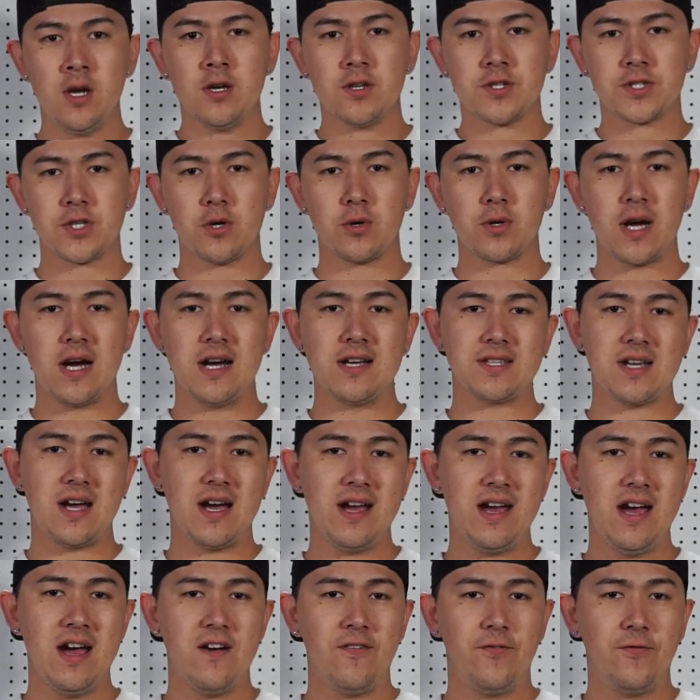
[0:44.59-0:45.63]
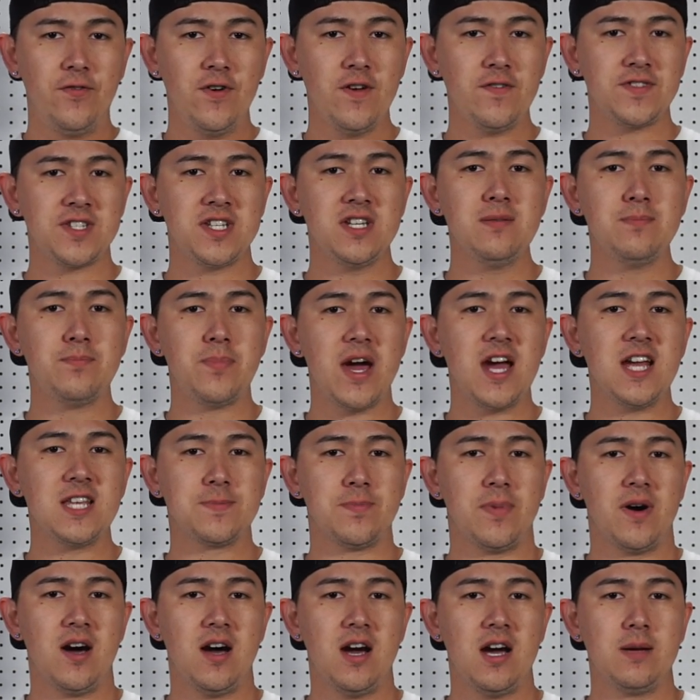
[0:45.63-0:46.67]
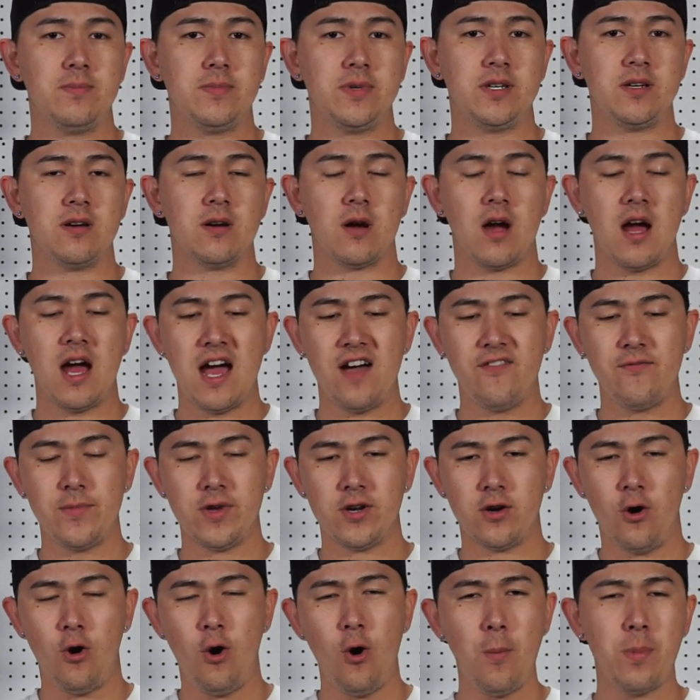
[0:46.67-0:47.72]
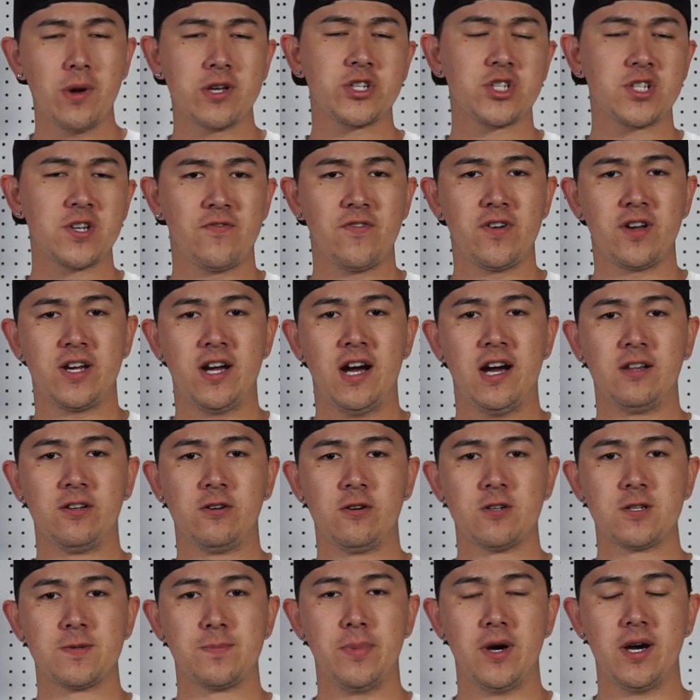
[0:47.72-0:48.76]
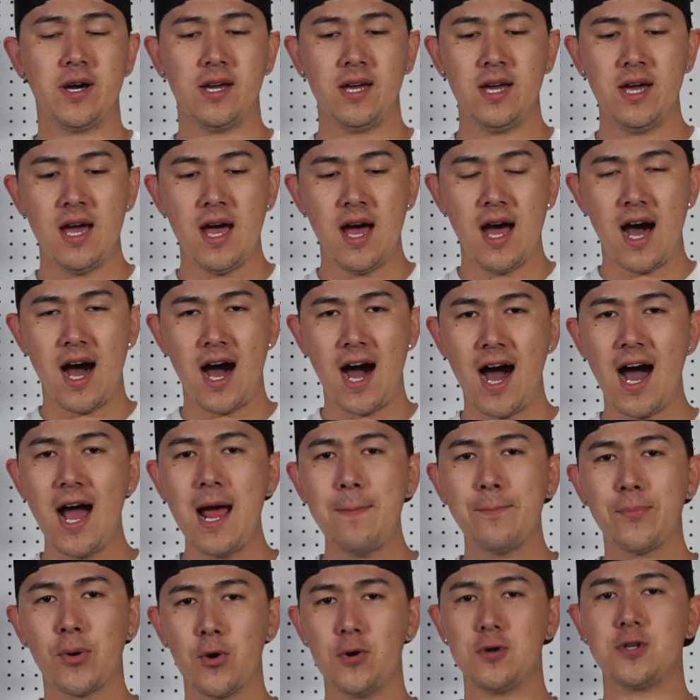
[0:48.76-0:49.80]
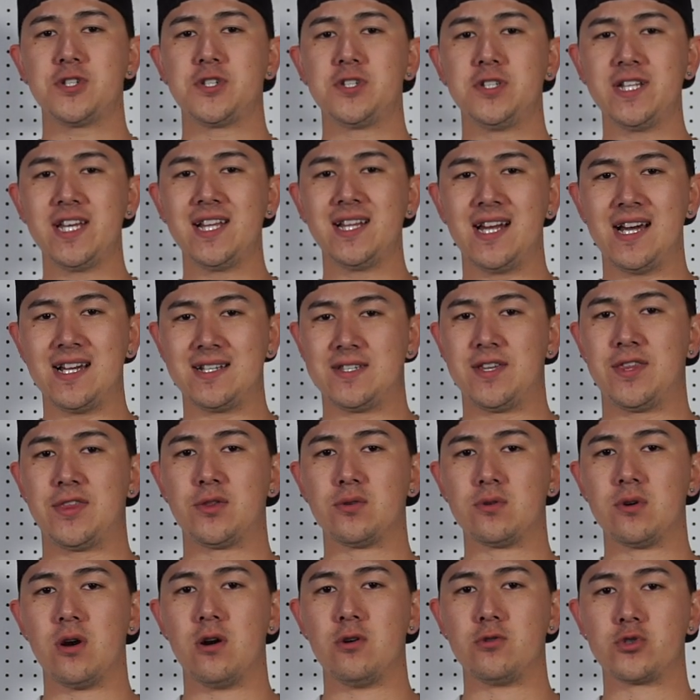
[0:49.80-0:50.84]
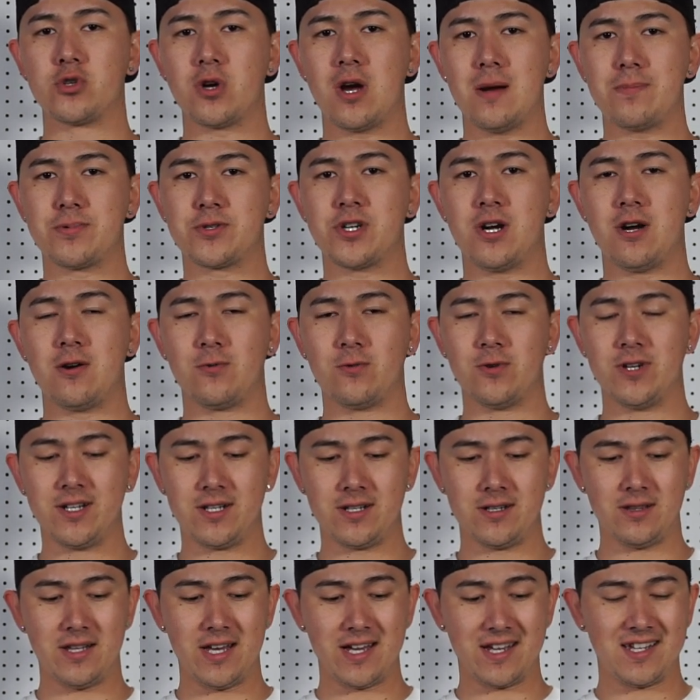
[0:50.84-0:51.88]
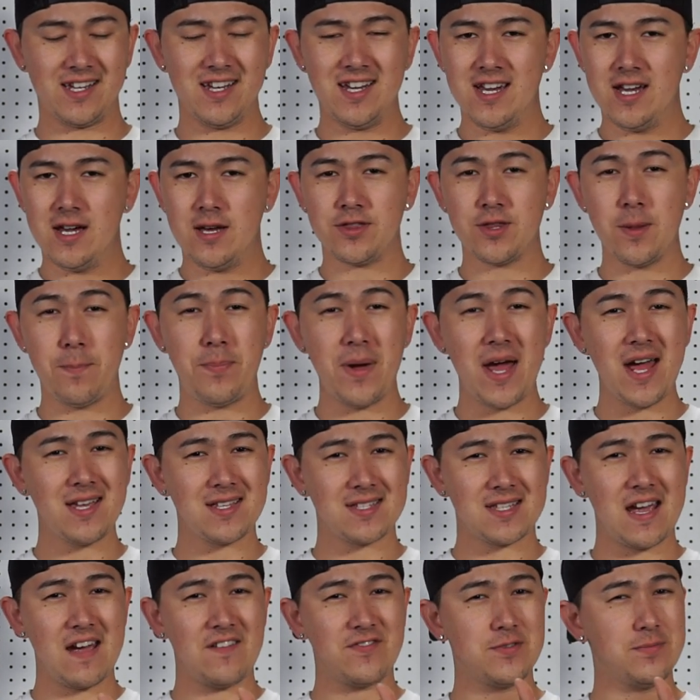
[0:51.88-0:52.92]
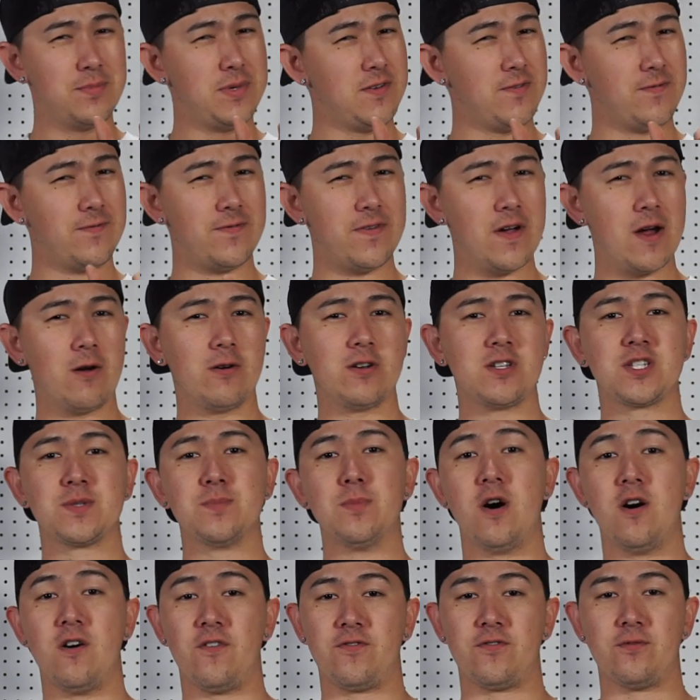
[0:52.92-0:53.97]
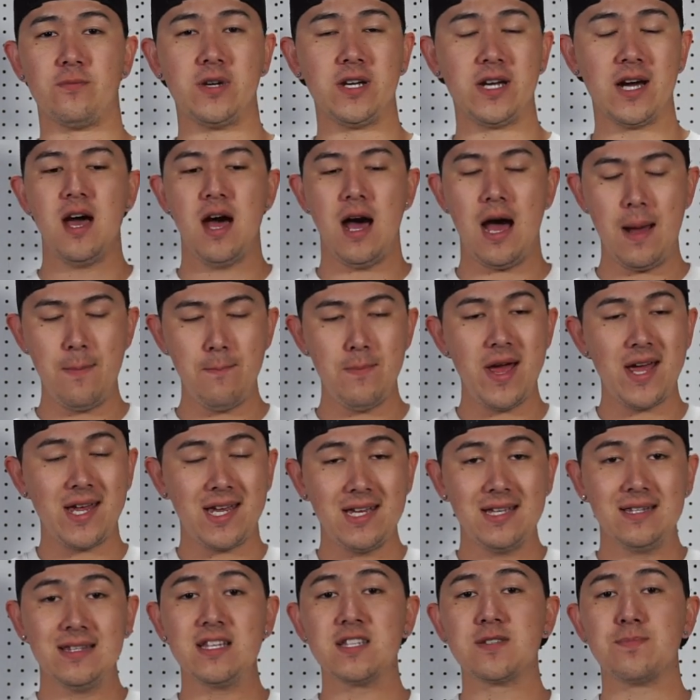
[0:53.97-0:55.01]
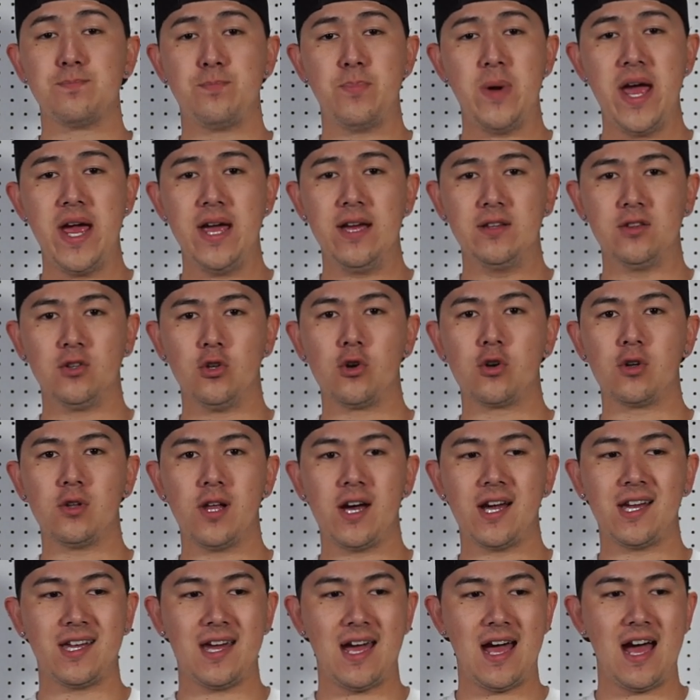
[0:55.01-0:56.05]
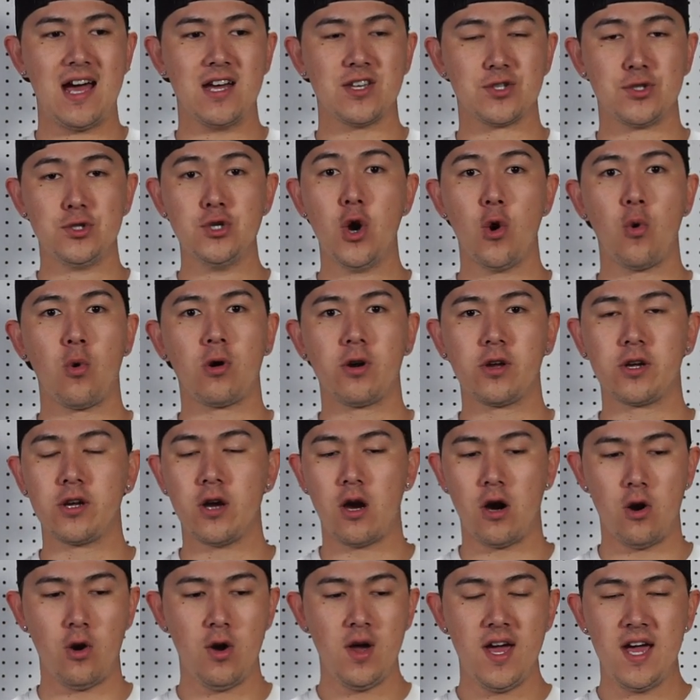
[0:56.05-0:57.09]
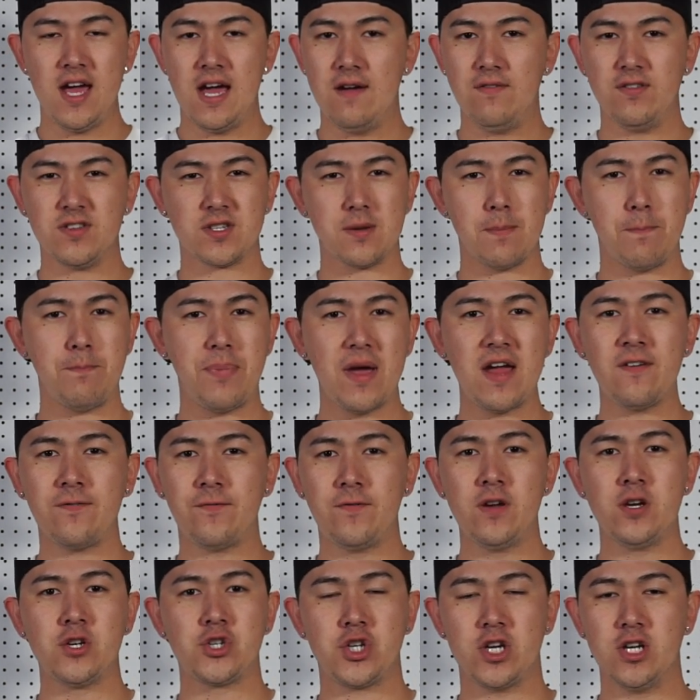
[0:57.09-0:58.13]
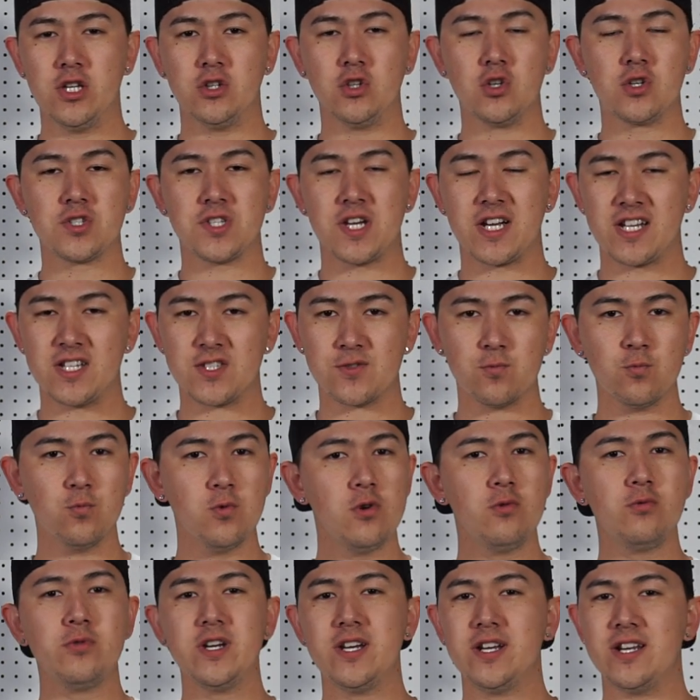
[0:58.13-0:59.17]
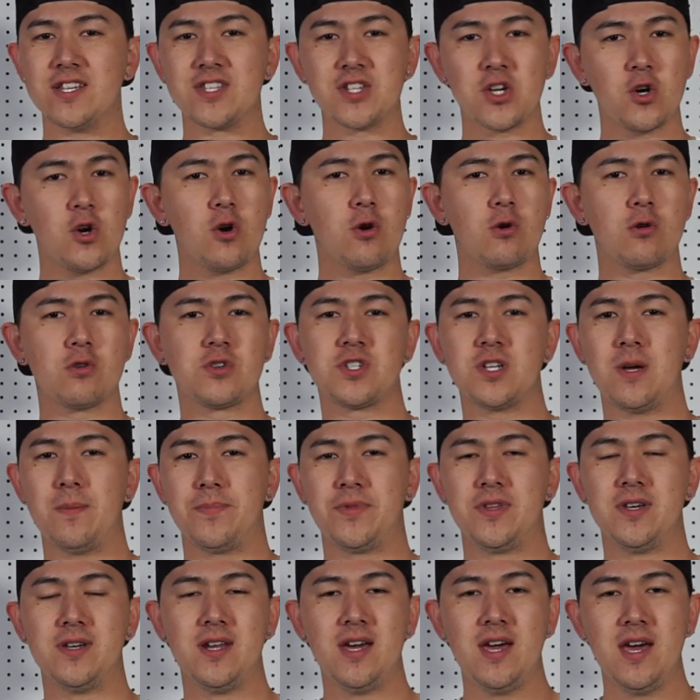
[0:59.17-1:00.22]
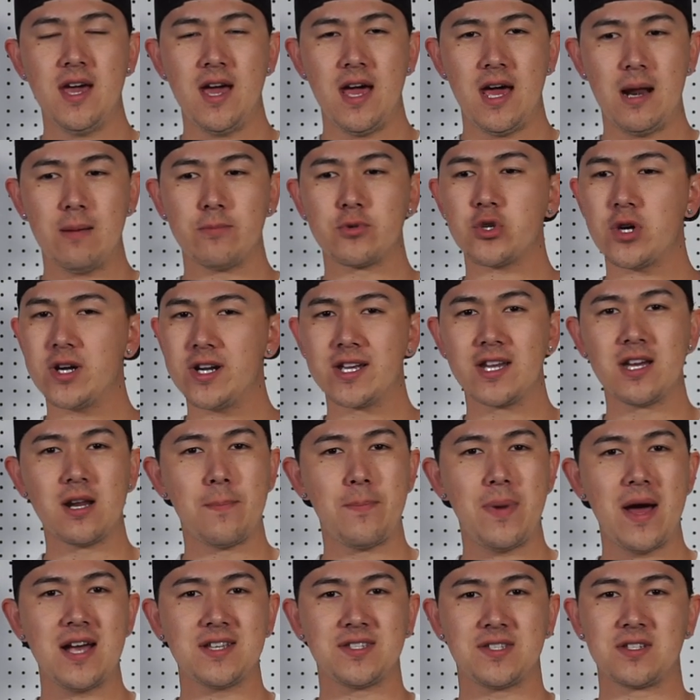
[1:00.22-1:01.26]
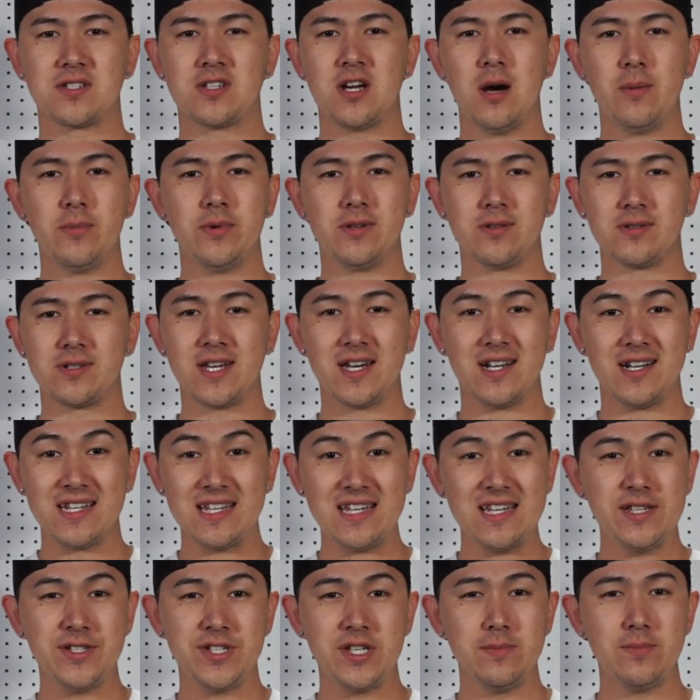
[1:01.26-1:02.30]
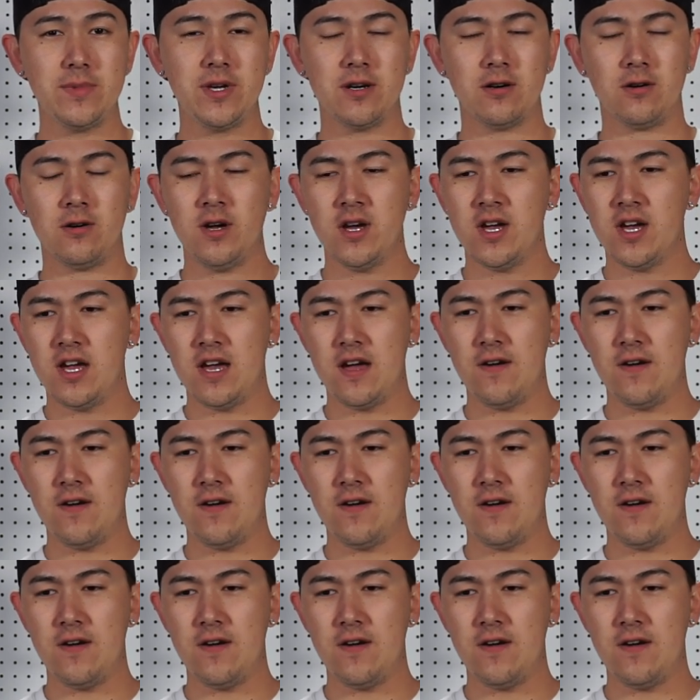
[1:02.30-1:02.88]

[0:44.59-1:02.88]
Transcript: So guys, I have 15 baits behind me here. I have them in a whole bunch of different colors, but I personally like to throw drop shot rig, like the baits have to be very small for me. I'm making this bait look like it has nowhere to go. If it's a bait fish, it looks like it's wounded, it's hurt or something, and I'm trying to get a bass to come and get an easy meal.